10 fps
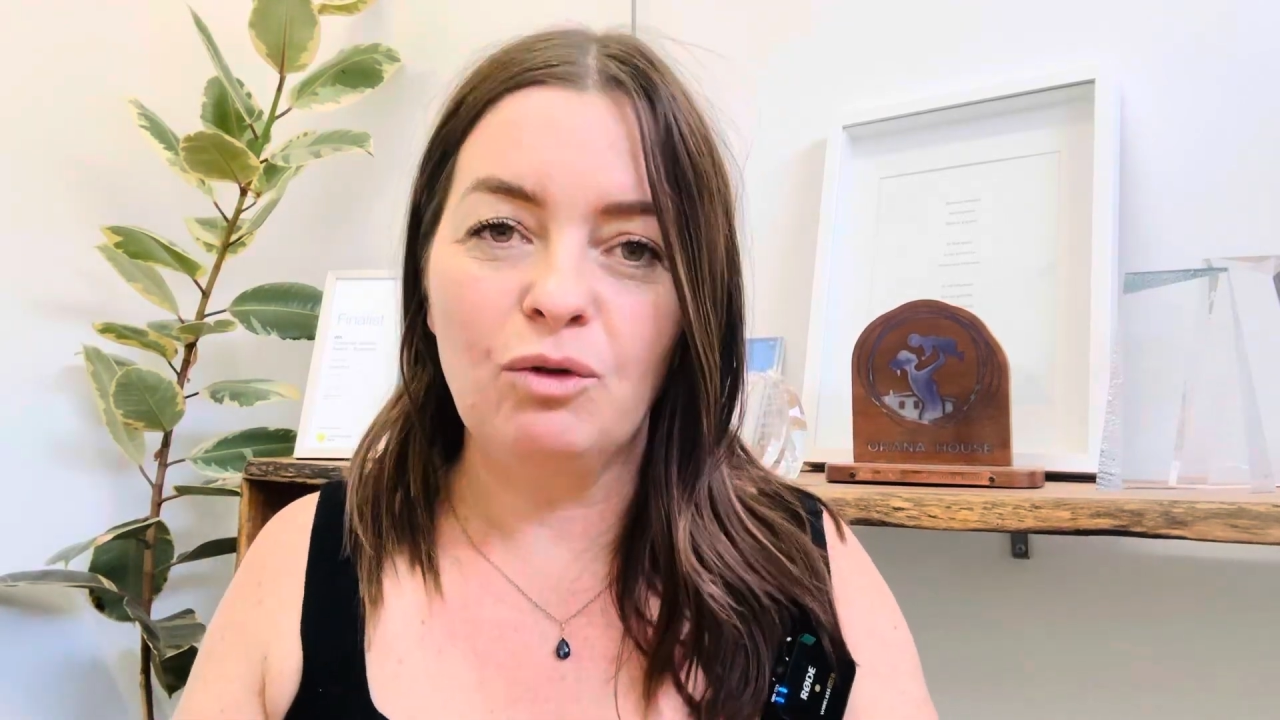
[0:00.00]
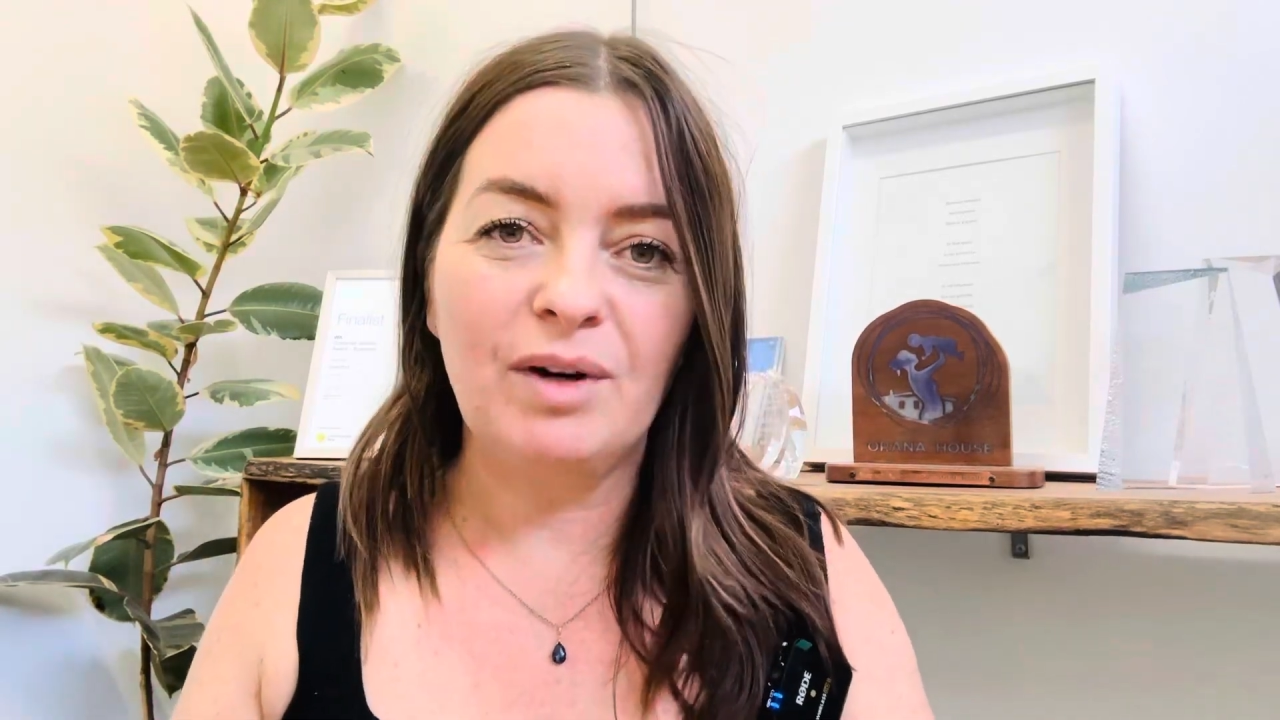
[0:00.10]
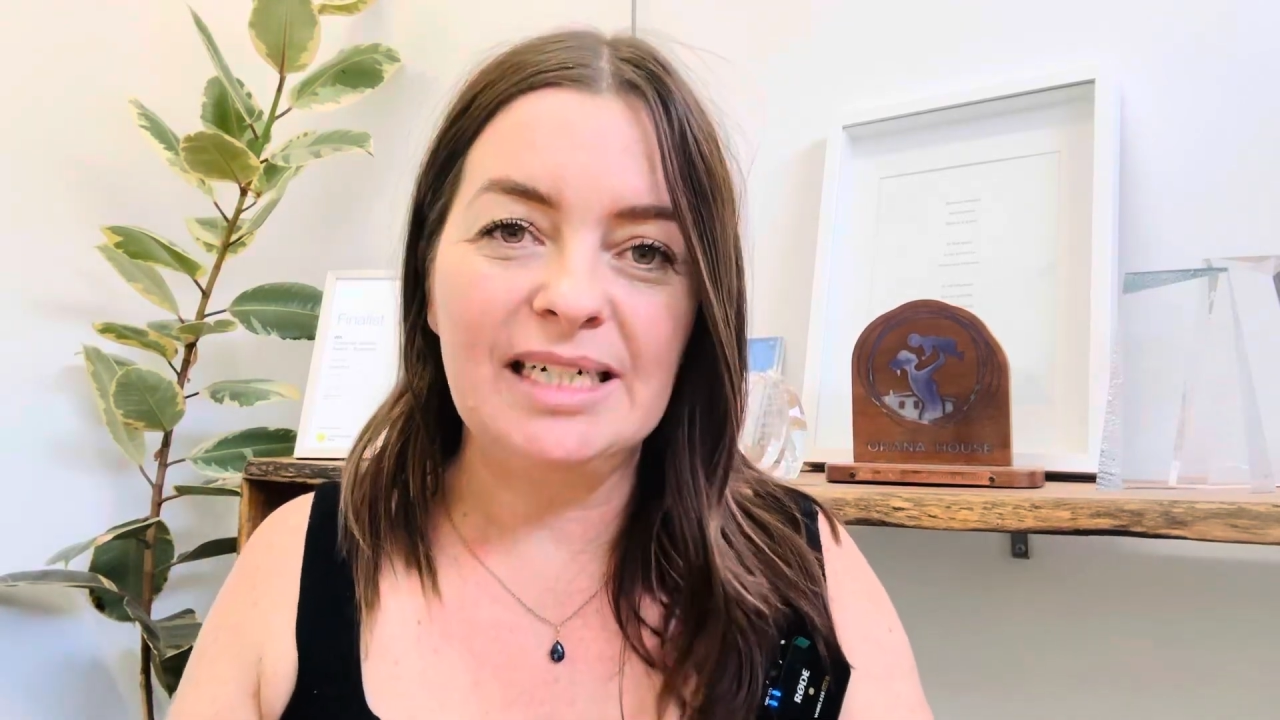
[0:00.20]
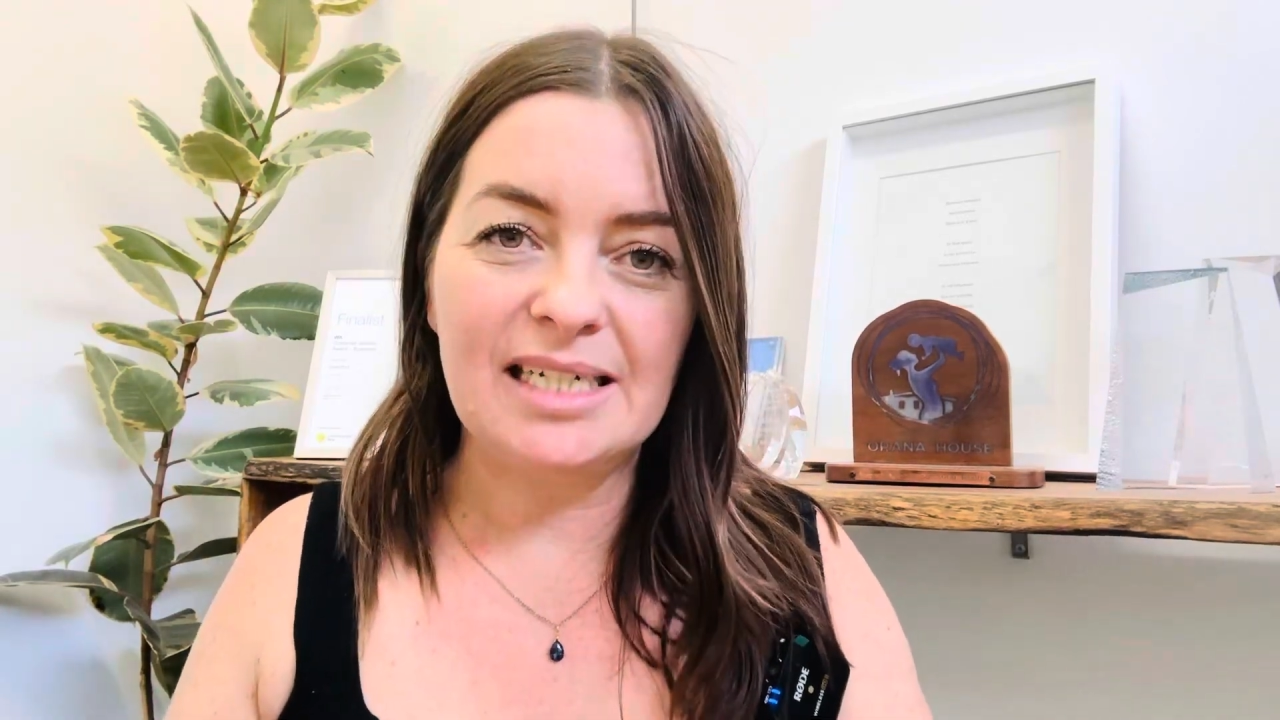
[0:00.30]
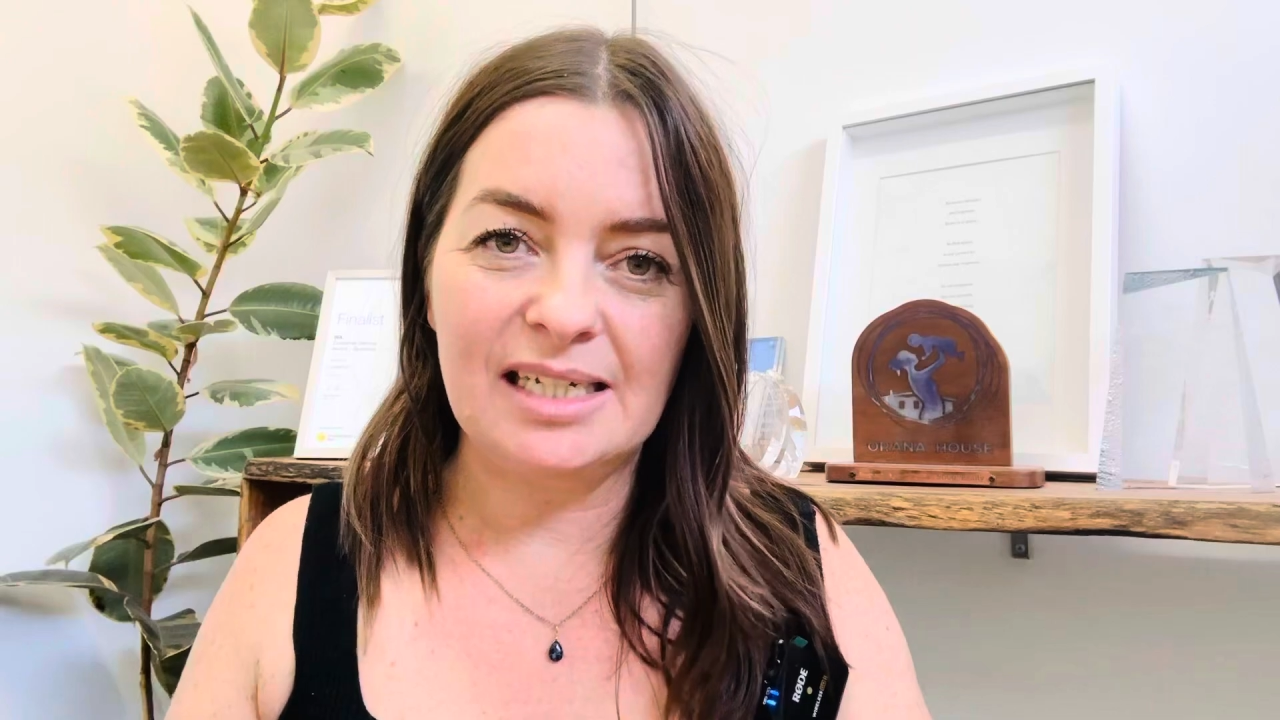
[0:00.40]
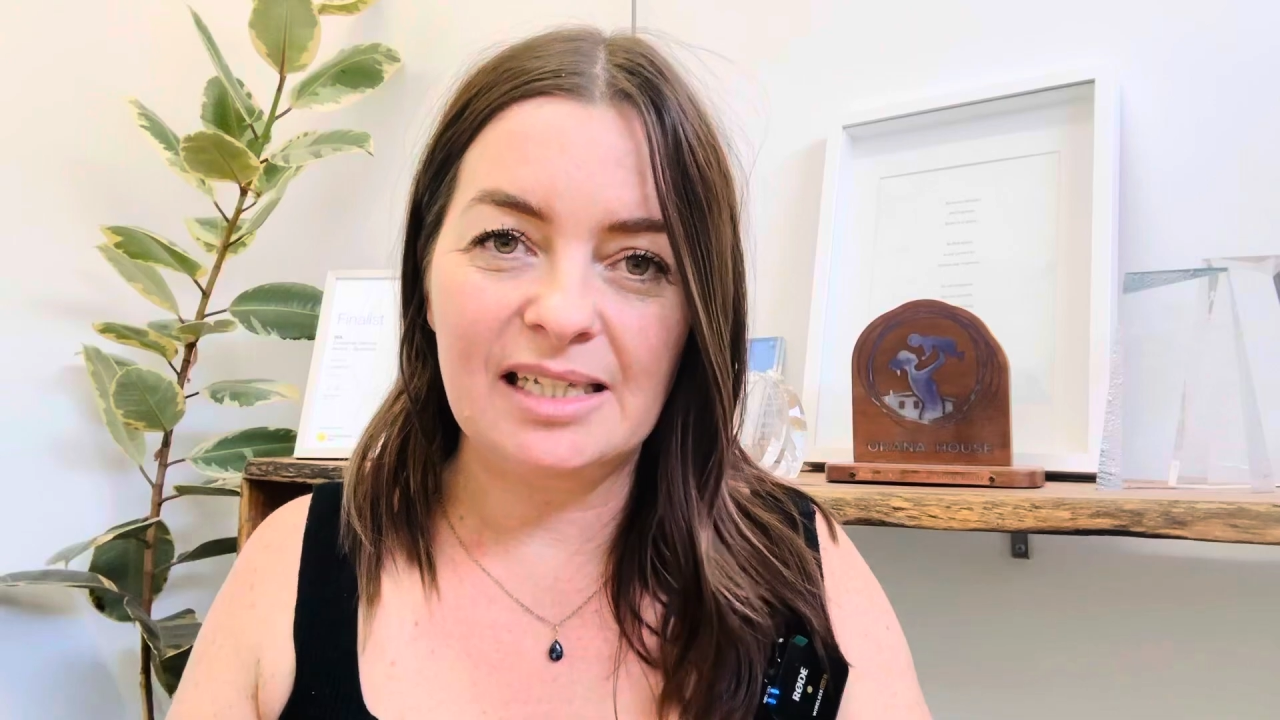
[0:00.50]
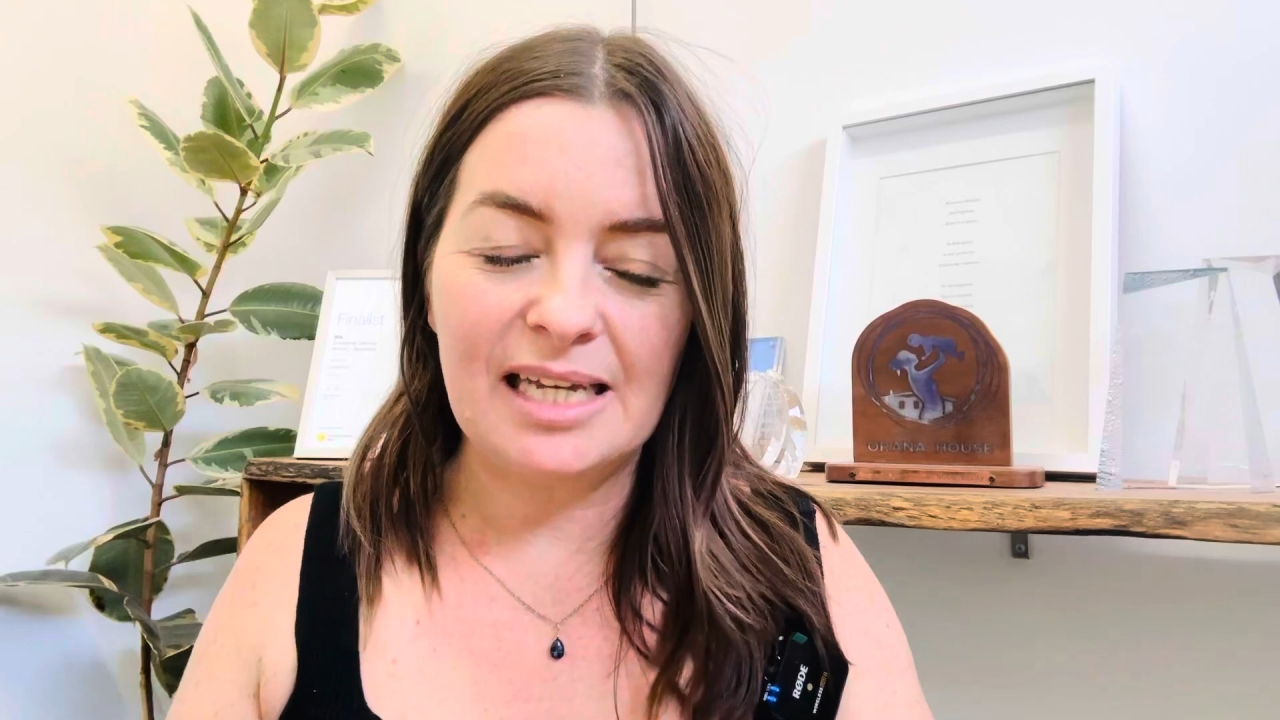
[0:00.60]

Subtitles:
renters